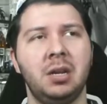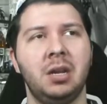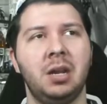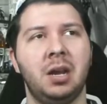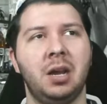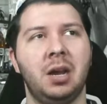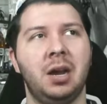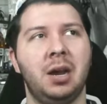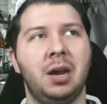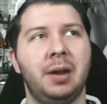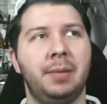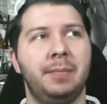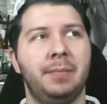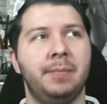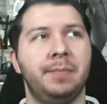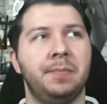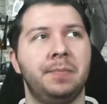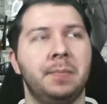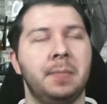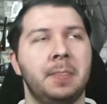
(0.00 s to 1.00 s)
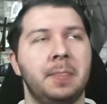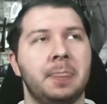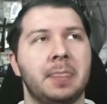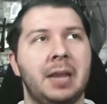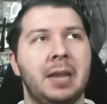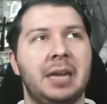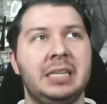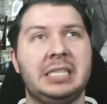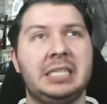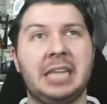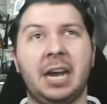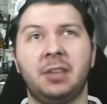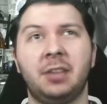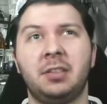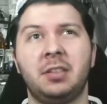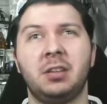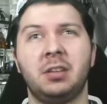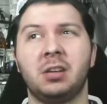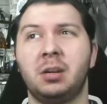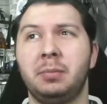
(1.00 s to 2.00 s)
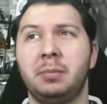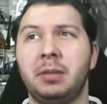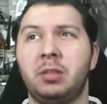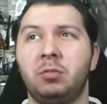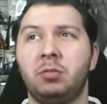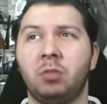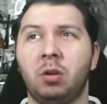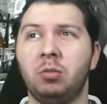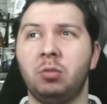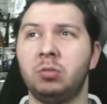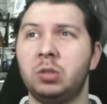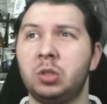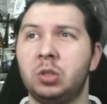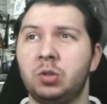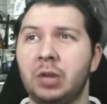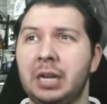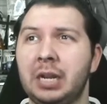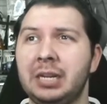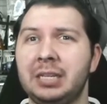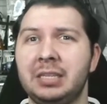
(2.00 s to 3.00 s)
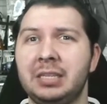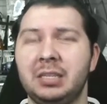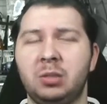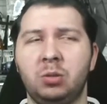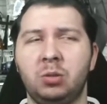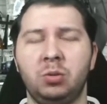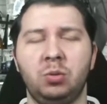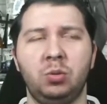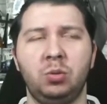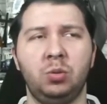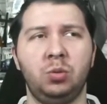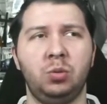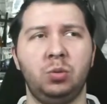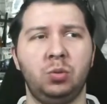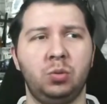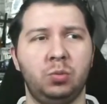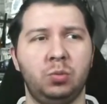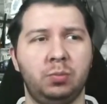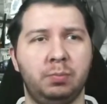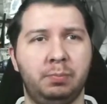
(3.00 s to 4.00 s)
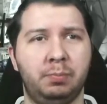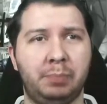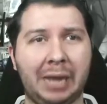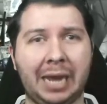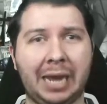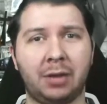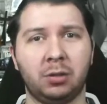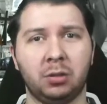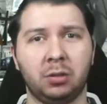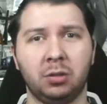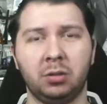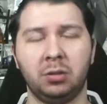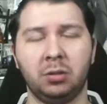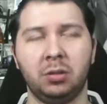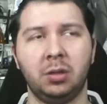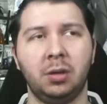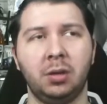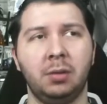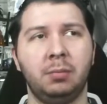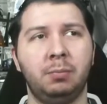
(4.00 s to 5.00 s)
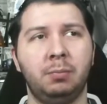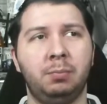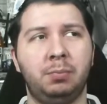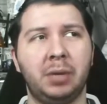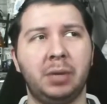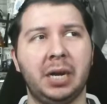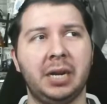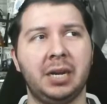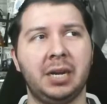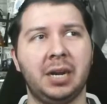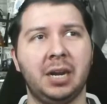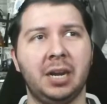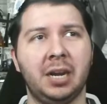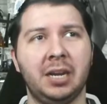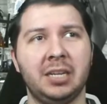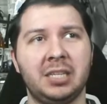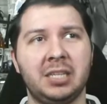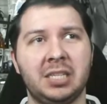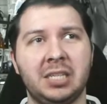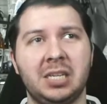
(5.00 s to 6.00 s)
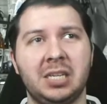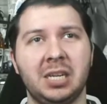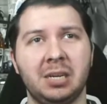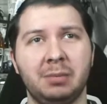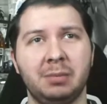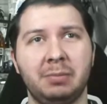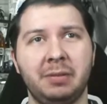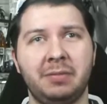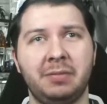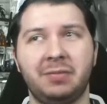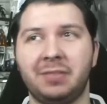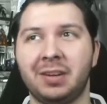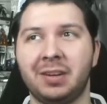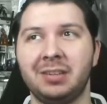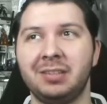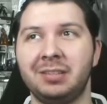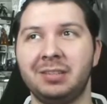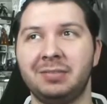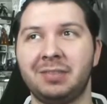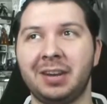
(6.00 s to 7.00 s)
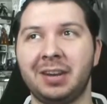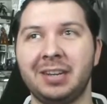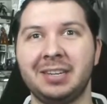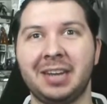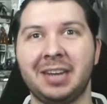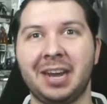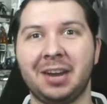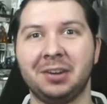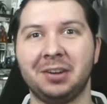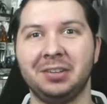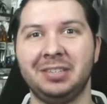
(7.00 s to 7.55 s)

Um I doubt that they're going to be thrown straight into battle, but uh, it's going to be fun to find out.